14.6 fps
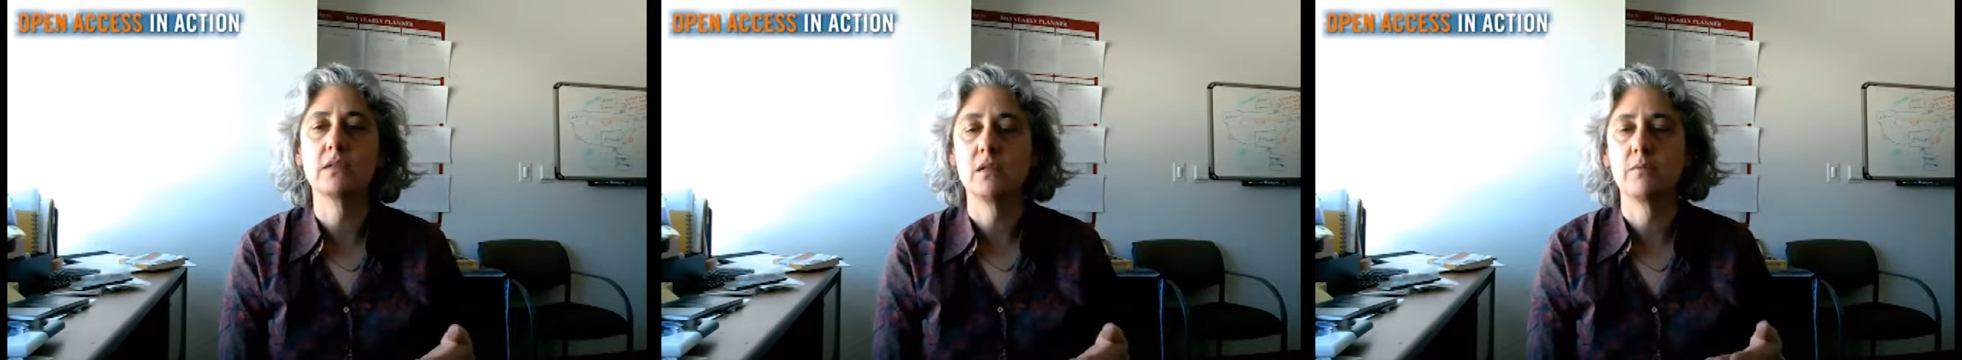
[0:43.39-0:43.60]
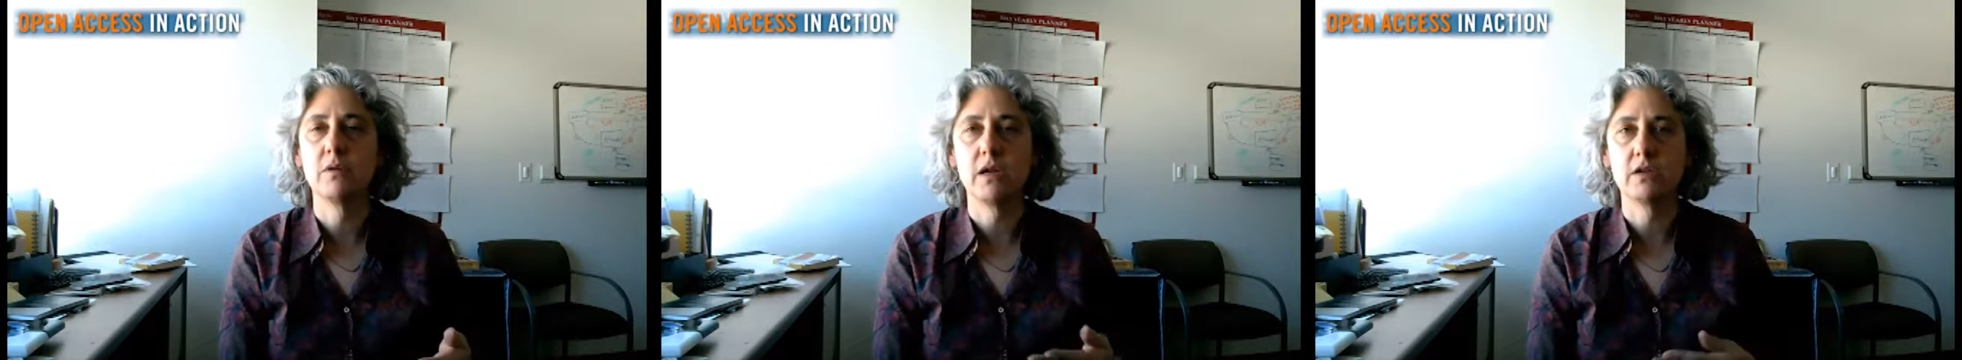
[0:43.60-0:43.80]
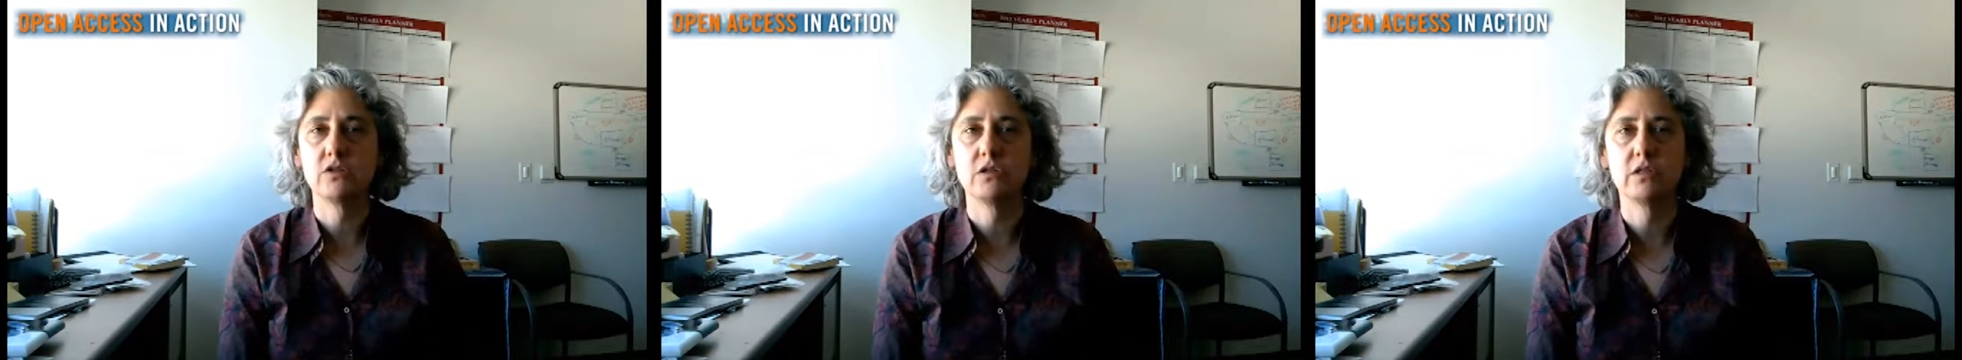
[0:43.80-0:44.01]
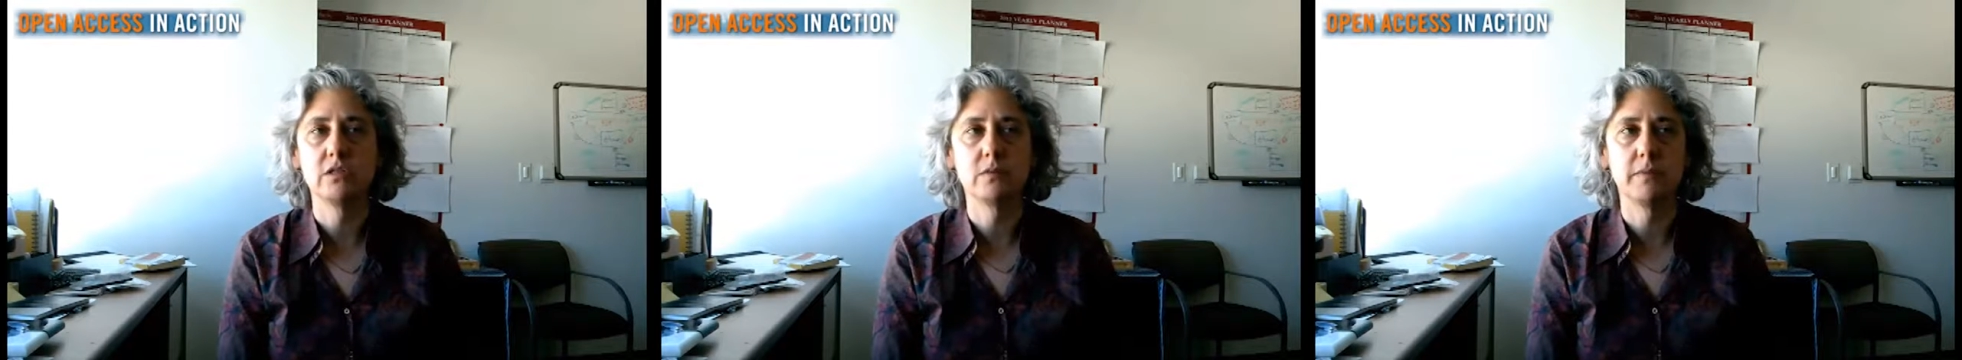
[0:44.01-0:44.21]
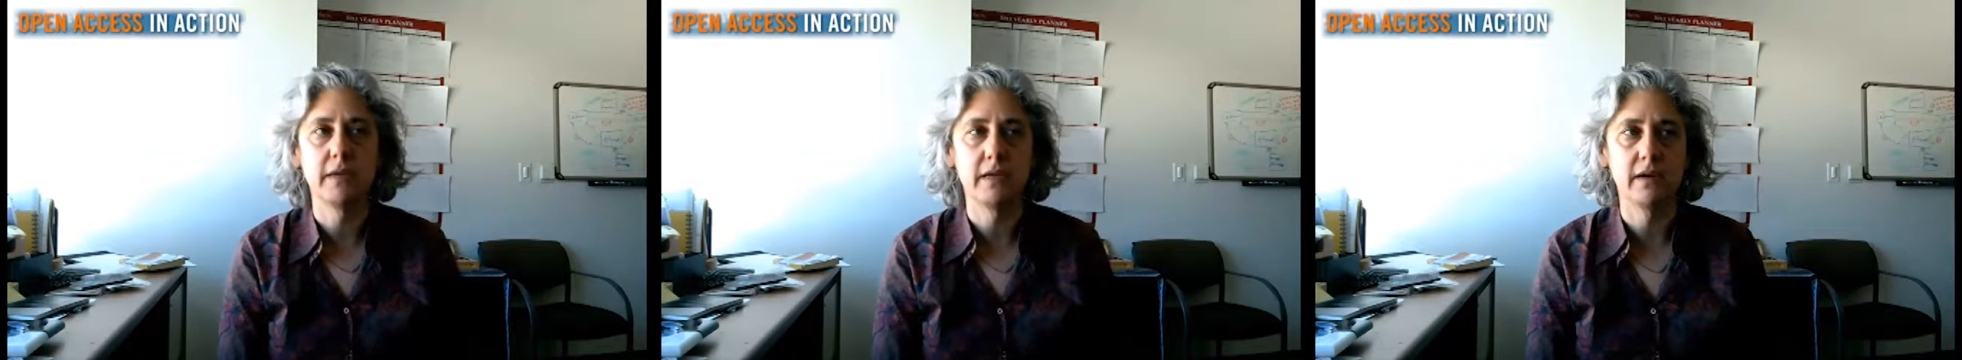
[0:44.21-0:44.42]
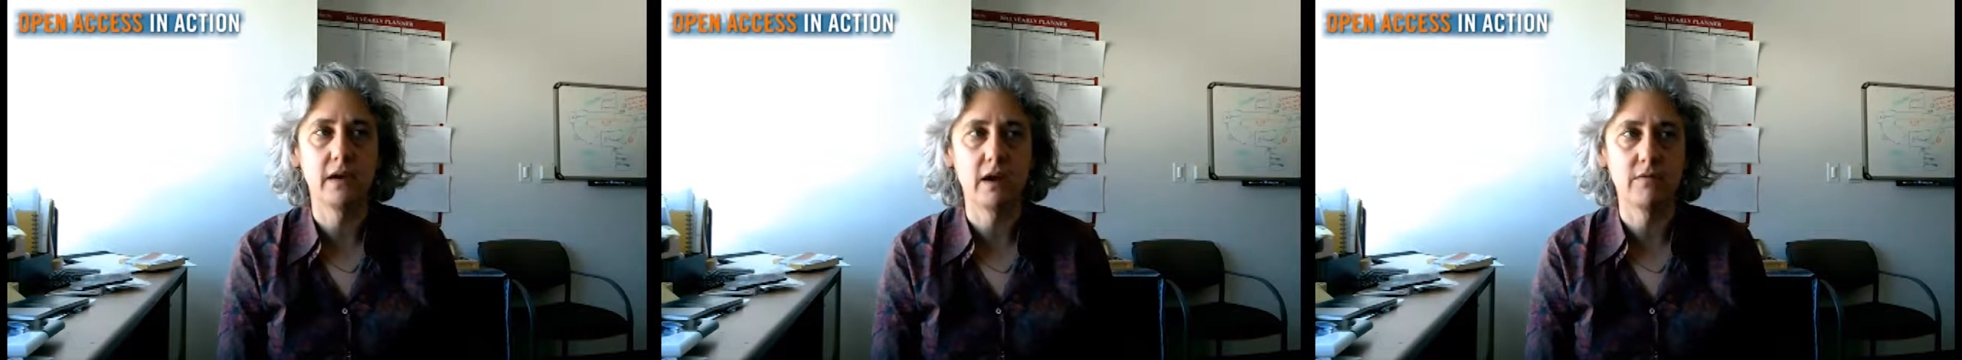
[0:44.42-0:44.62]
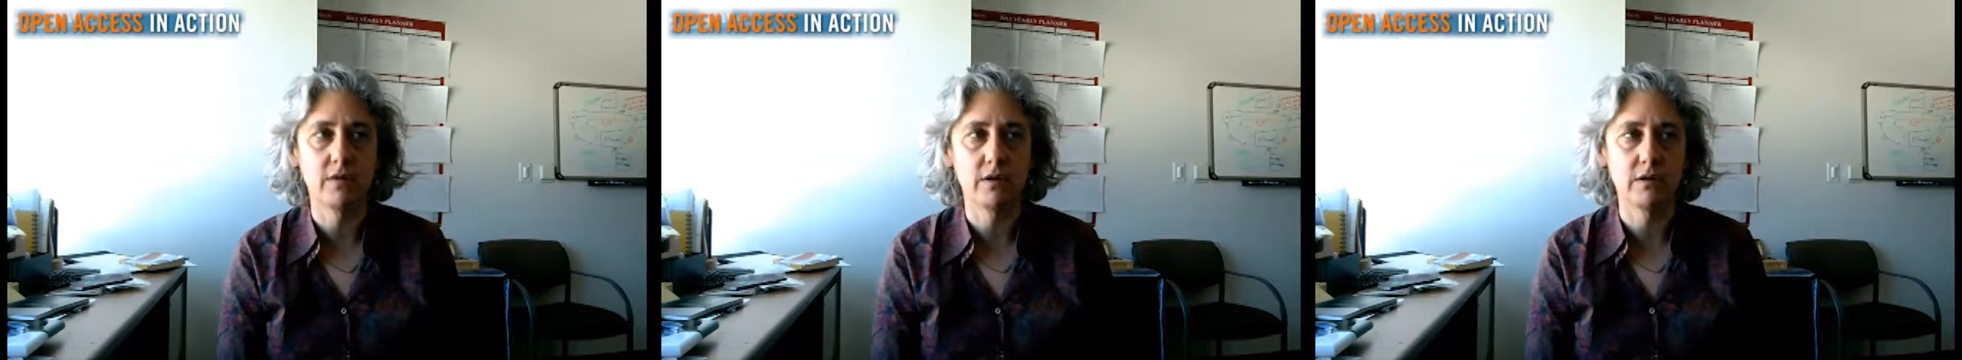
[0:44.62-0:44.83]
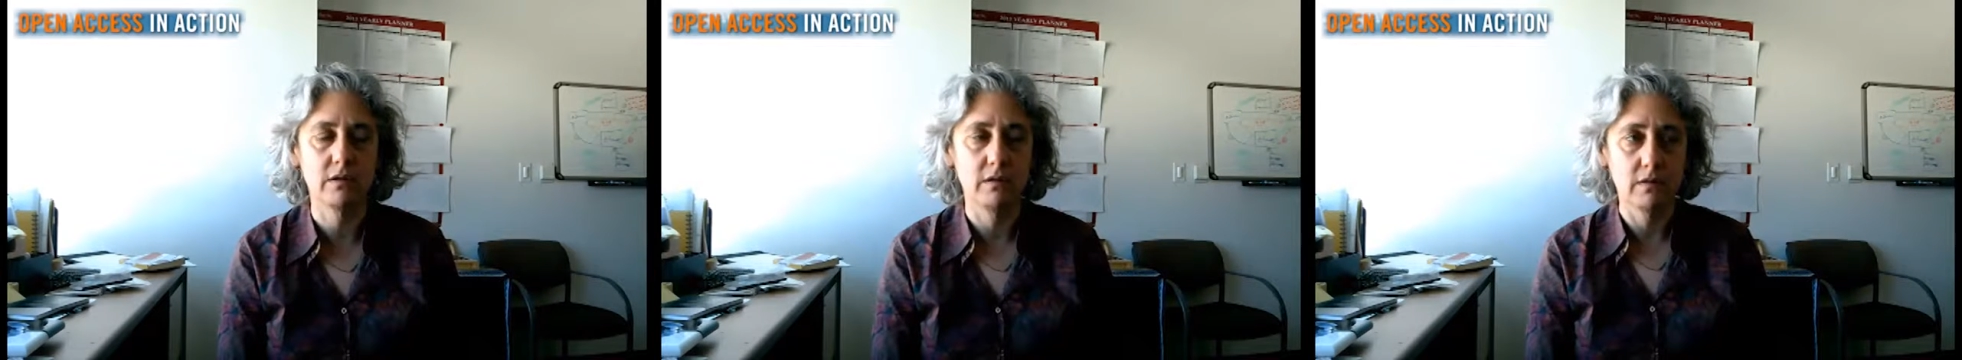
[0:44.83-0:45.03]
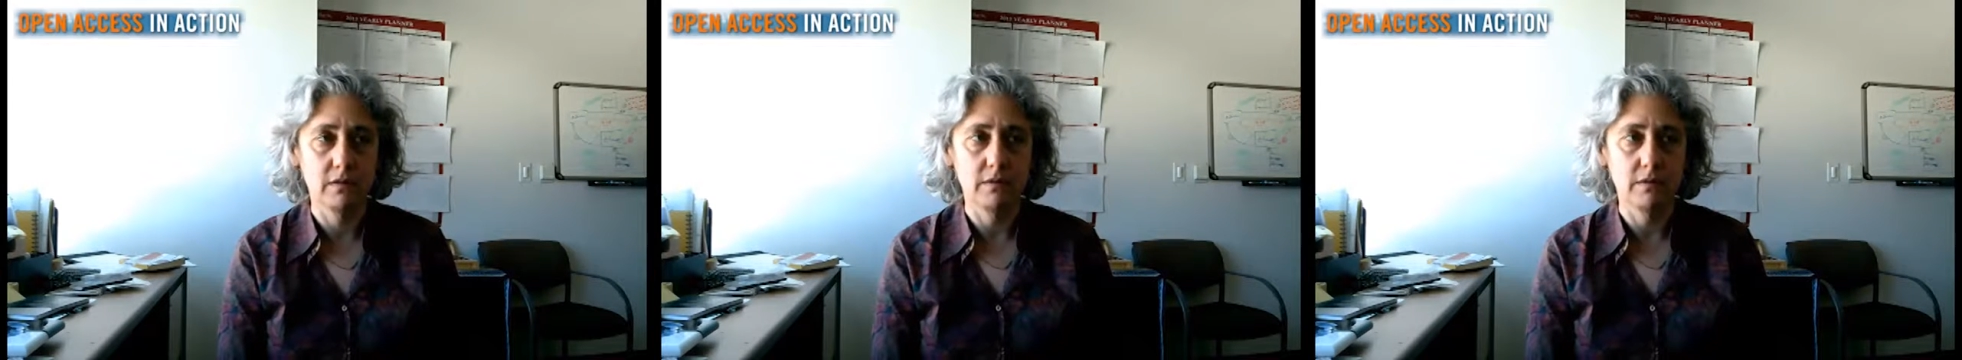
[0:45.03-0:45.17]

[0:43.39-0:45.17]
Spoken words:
of the production is being covered